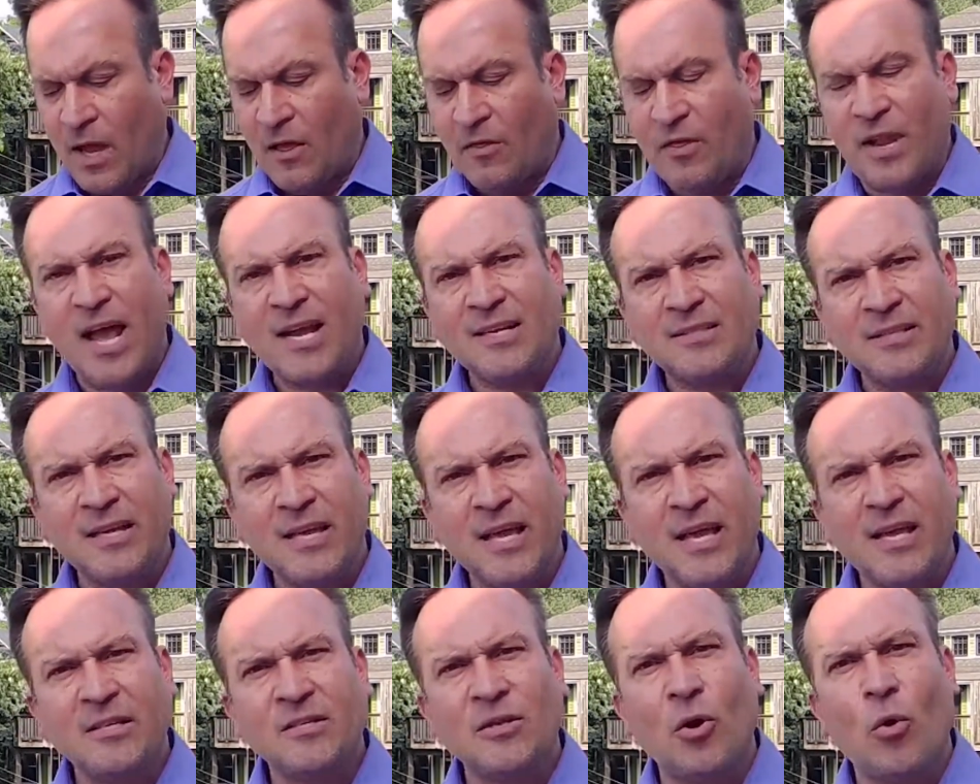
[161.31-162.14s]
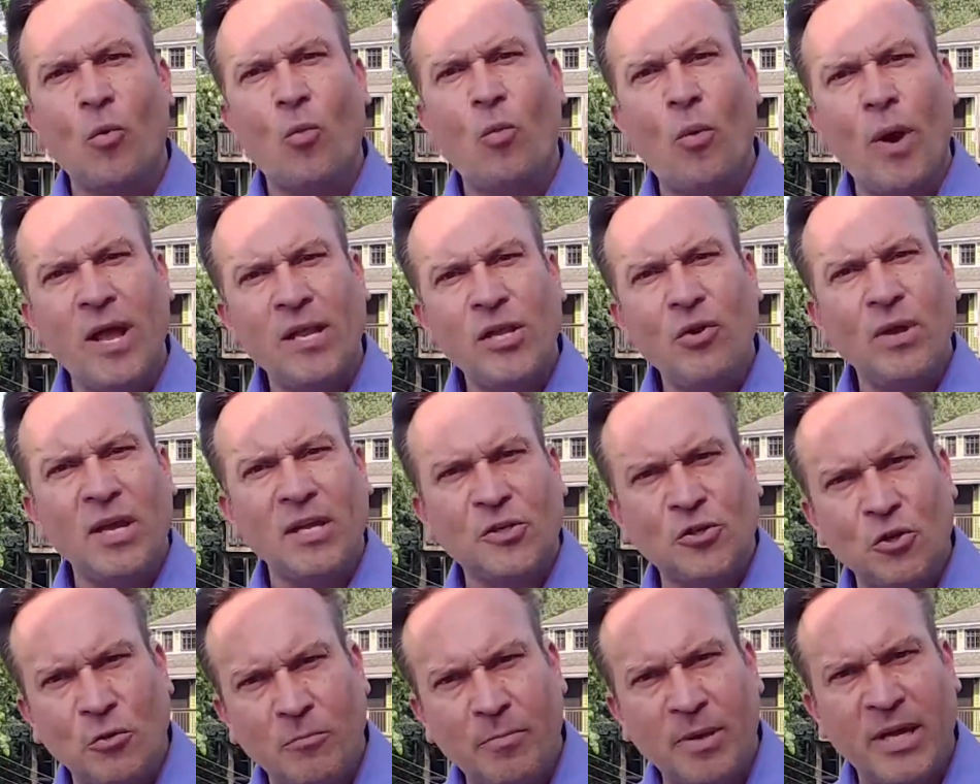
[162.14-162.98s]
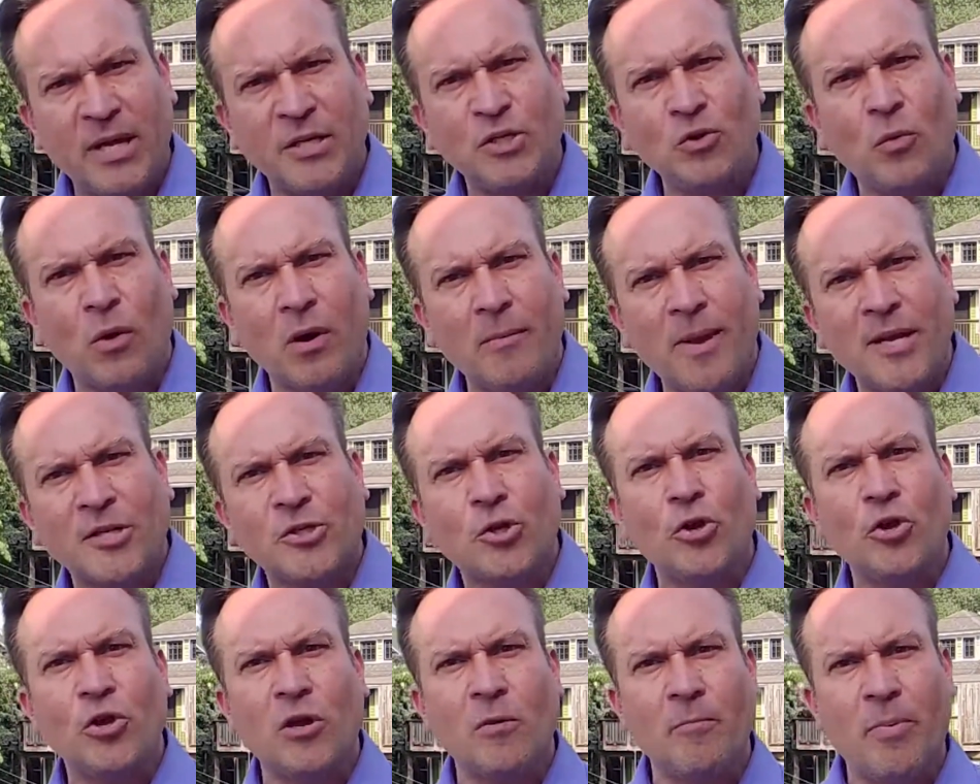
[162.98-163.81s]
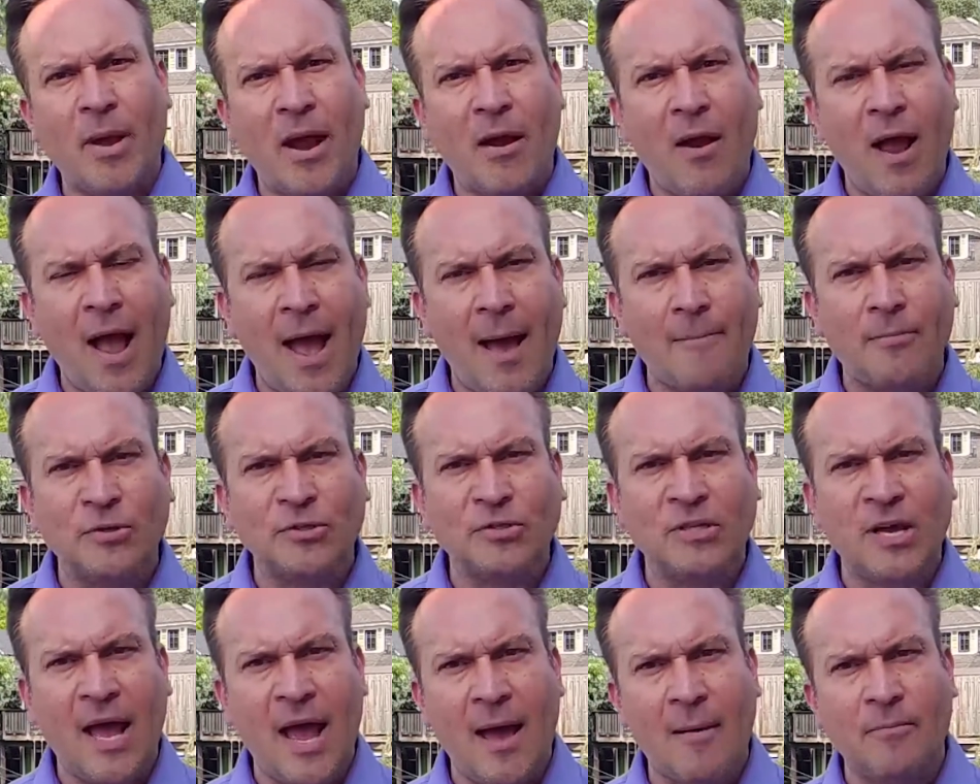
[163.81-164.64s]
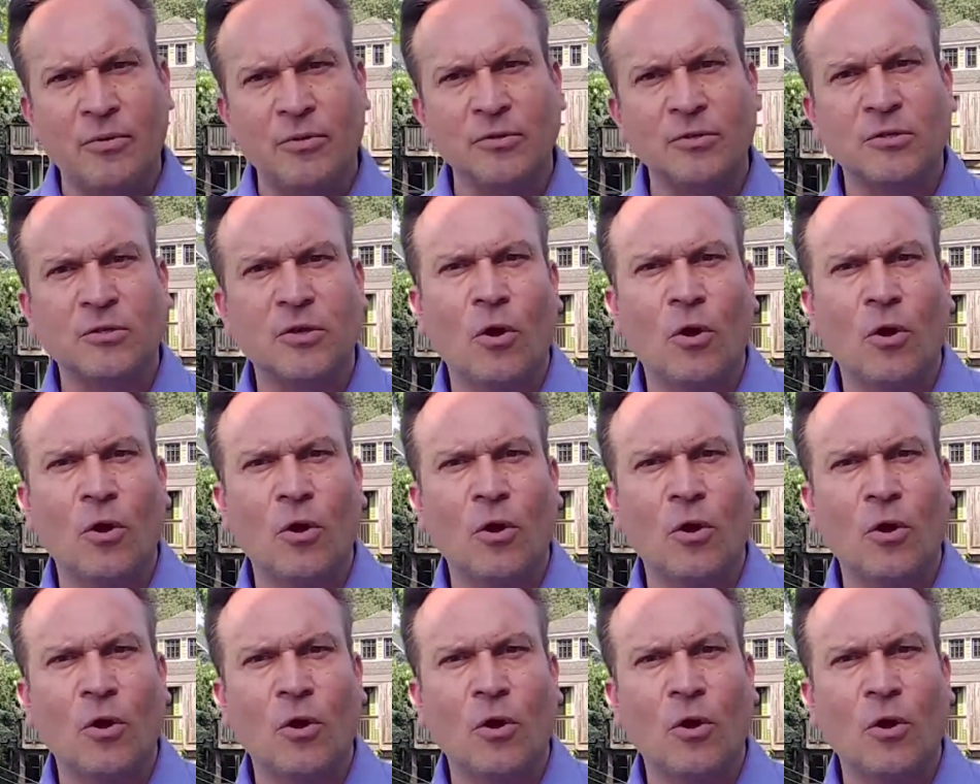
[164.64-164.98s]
The next thing is when you get your bid, you want to make sure you compare apples to apples.